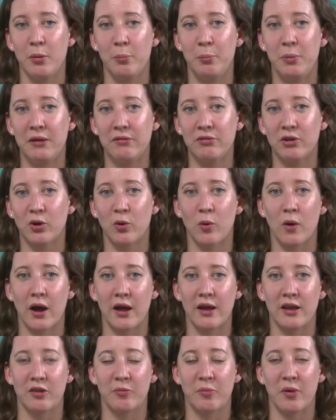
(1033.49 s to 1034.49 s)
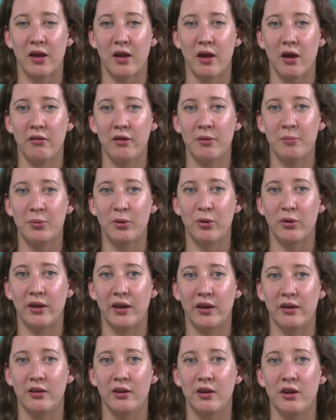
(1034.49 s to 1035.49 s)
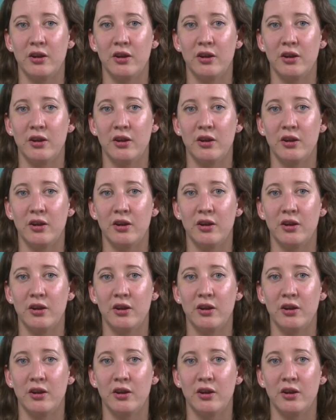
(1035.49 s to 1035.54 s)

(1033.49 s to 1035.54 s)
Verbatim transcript: be required by her employer